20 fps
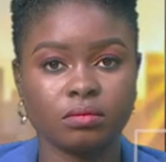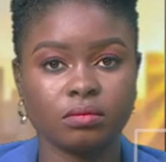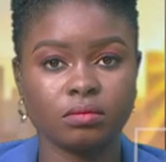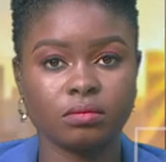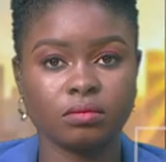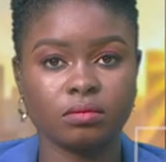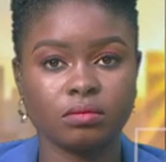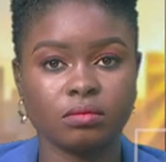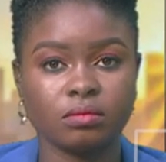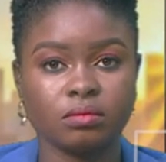
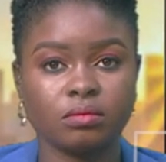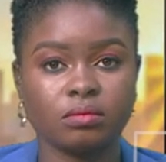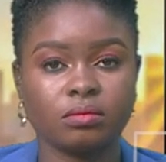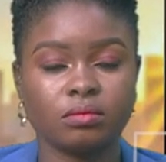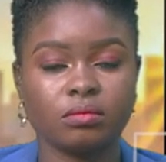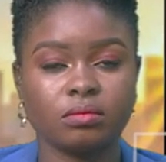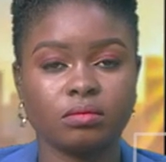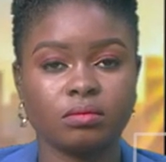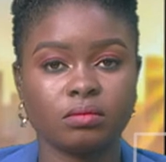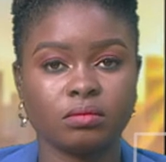
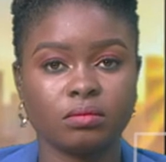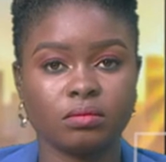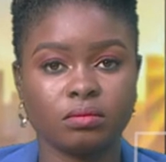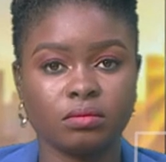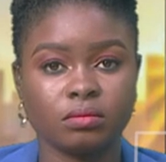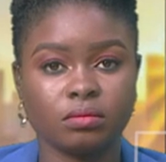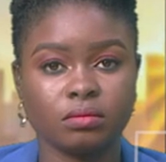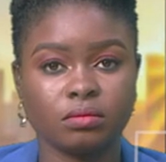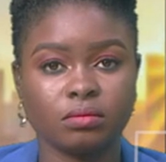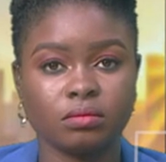
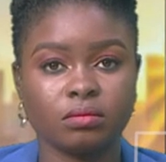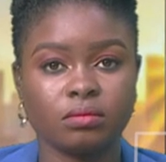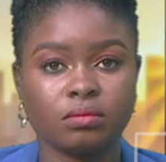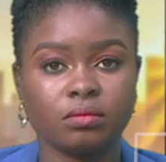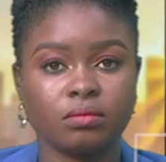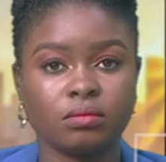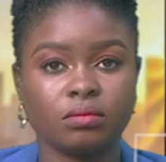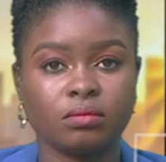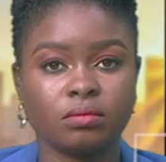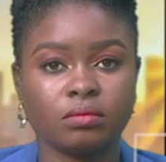
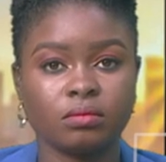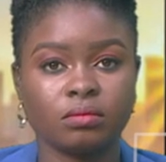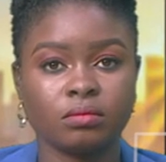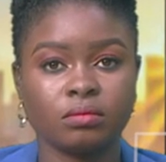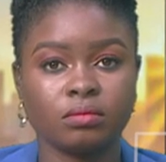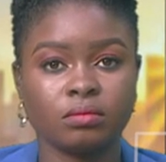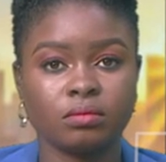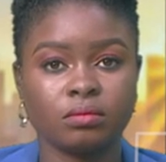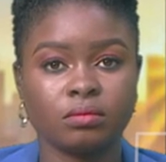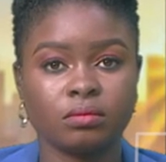
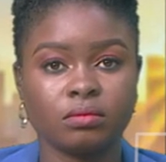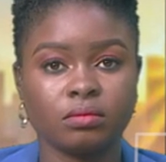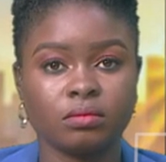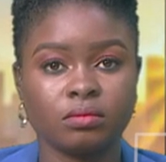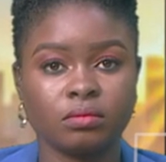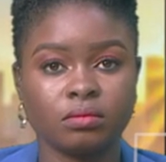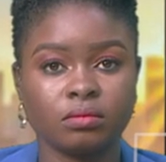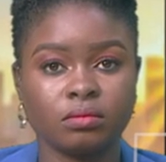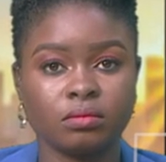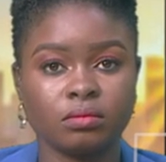
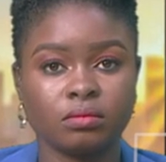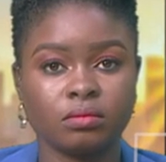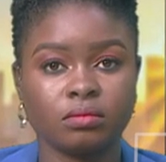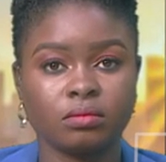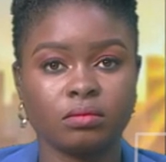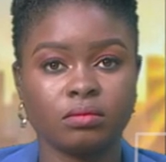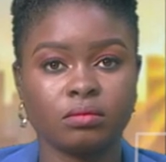This person isn't speaking.